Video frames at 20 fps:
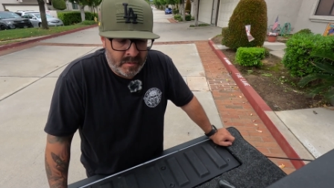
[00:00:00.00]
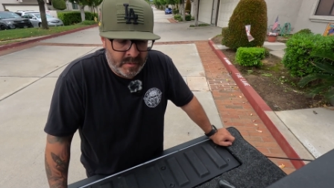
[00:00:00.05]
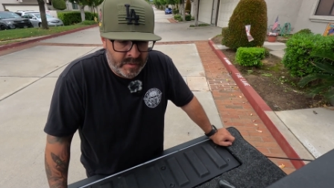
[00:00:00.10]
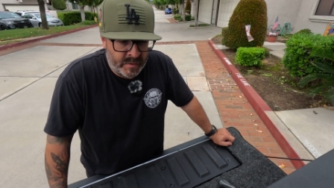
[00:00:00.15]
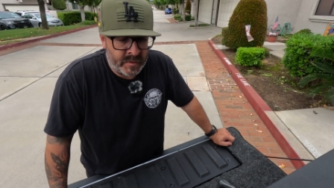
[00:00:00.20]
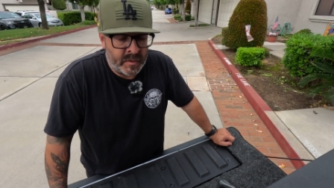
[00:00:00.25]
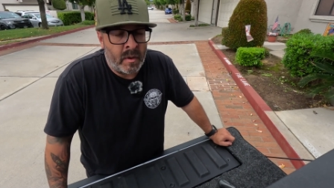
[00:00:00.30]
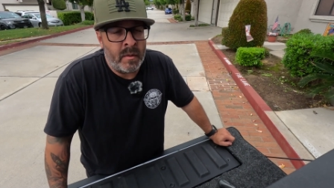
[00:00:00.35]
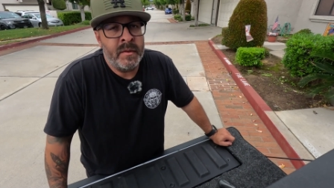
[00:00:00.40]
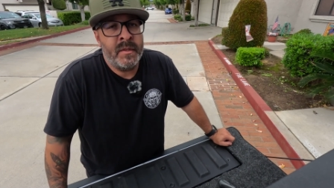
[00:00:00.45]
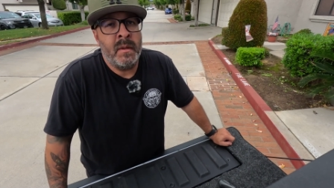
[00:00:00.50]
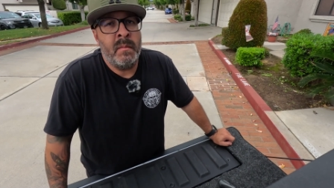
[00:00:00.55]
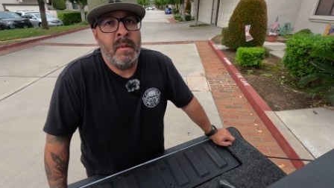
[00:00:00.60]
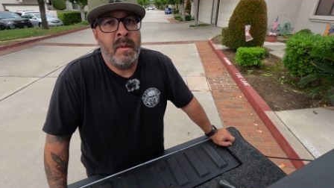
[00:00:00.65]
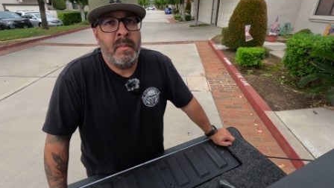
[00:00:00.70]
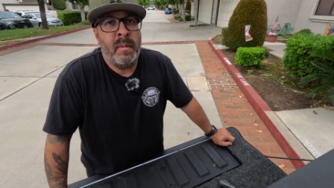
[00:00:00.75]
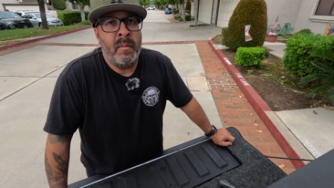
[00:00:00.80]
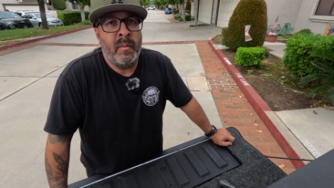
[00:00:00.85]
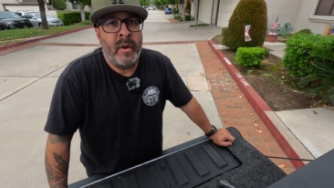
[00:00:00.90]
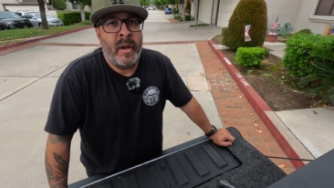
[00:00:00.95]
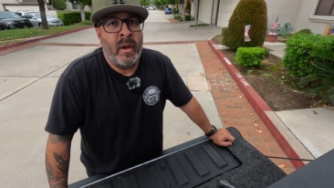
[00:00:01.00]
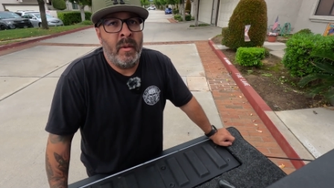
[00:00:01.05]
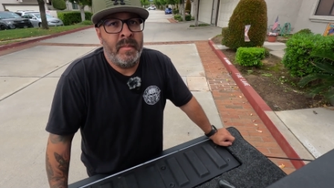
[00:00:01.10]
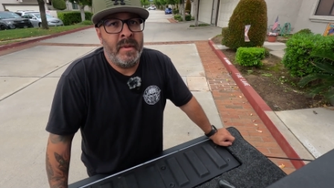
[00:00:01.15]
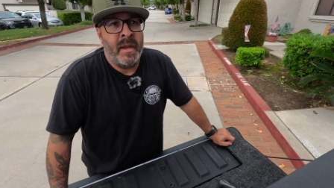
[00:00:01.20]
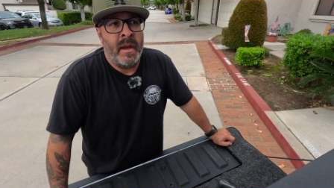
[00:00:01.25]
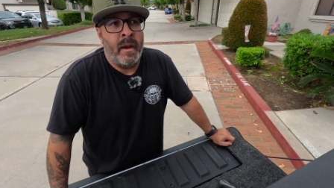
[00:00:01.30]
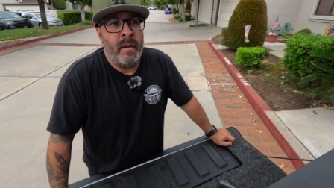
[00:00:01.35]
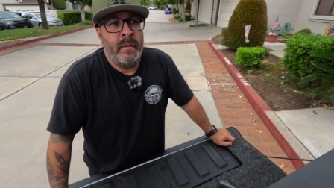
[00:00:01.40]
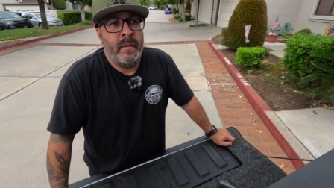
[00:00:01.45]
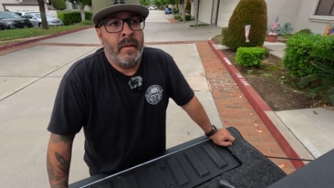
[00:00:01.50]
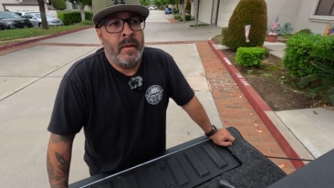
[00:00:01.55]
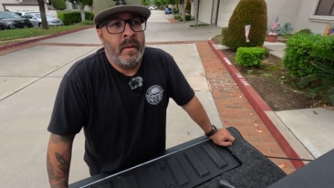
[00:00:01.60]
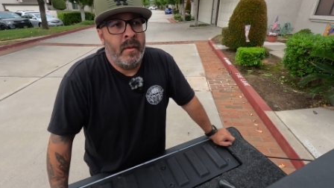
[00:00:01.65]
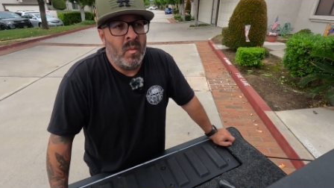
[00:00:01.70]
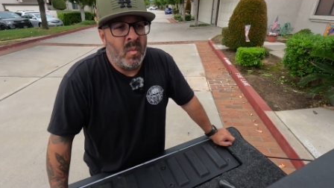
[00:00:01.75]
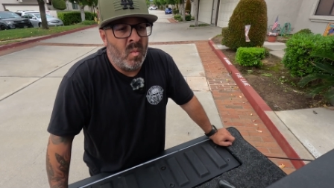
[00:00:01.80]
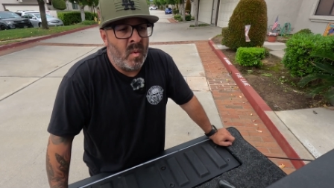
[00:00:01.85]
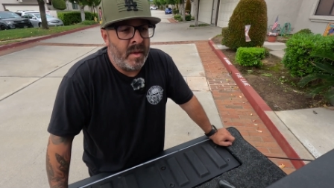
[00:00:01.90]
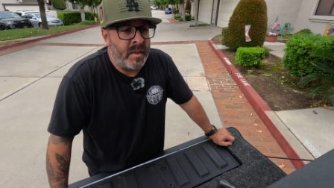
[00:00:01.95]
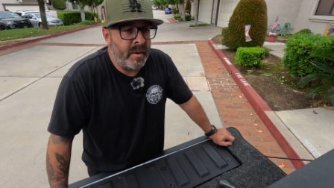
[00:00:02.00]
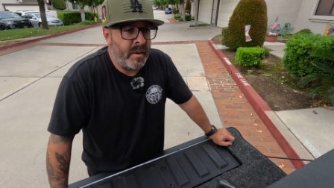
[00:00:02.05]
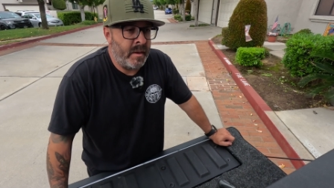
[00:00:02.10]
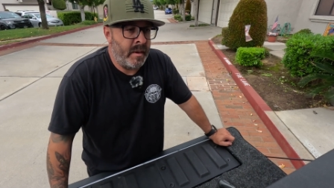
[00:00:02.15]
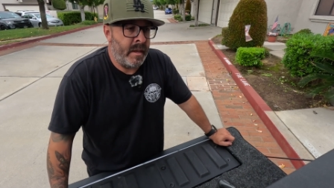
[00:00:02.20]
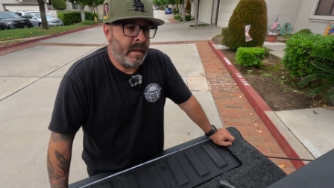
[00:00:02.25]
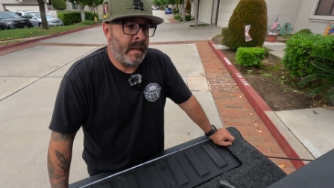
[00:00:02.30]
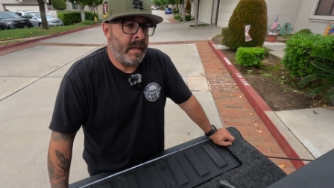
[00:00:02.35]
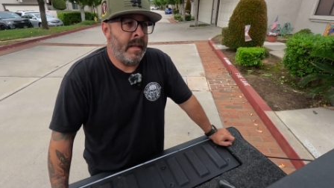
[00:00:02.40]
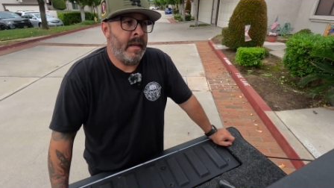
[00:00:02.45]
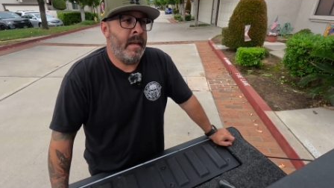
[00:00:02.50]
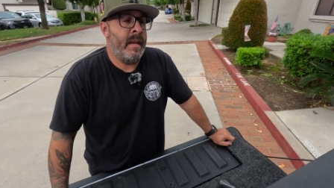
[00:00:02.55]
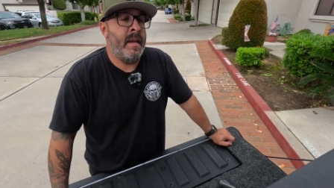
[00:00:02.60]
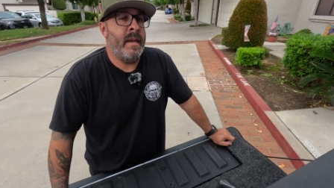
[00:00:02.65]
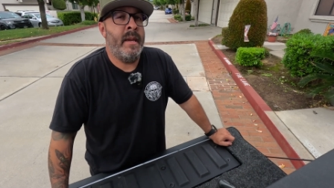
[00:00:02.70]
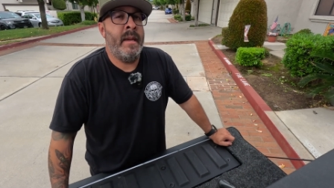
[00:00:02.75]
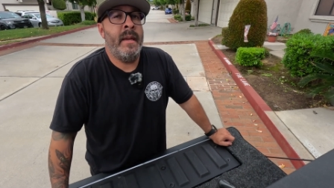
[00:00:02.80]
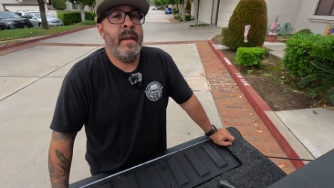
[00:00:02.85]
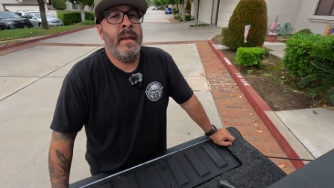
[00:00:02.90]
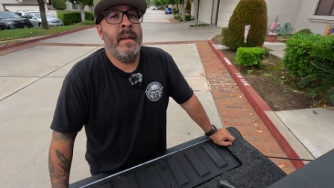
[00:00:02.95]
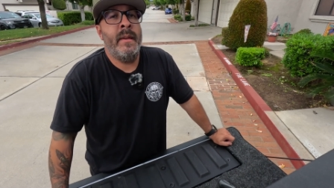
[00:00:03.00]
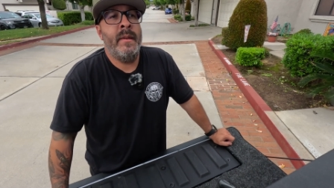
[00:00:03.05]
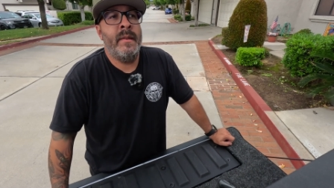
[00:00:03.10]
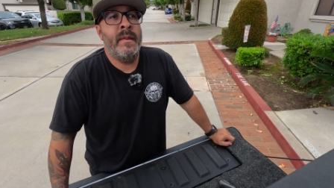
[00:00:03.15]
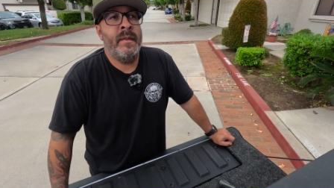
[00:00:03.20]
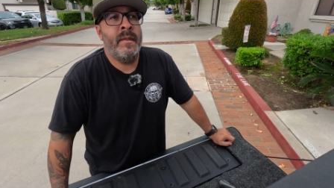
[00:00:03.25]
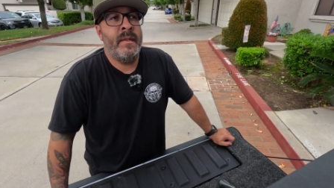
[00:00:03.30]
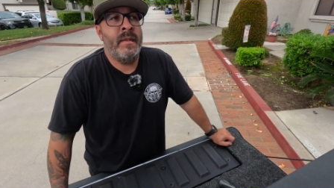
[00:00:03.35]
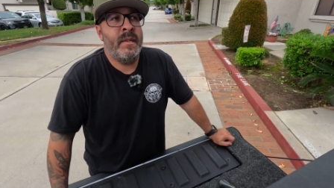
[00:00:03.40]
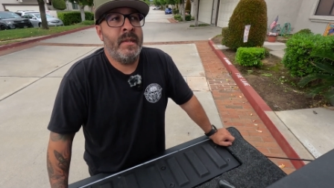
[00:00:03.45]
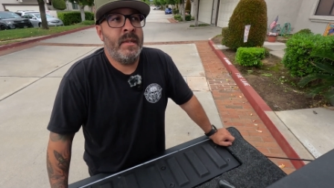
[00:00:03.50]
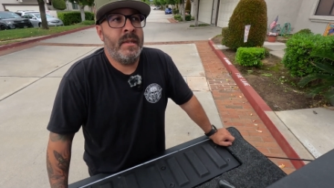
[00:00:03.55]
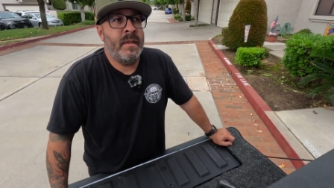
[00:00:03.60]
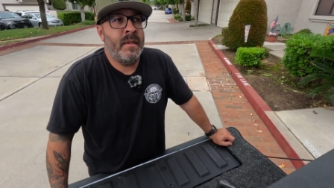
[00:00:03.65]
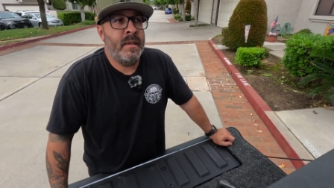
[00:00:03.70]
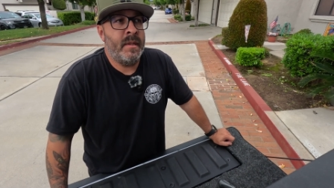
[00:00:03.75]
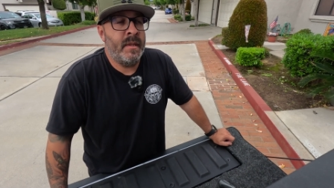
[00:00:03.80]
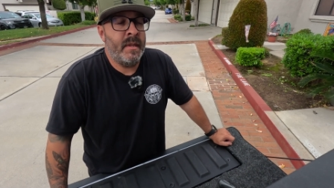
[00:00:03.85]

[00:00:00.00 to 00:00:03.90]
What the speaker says: There's always going to be people to help you out. Whether it is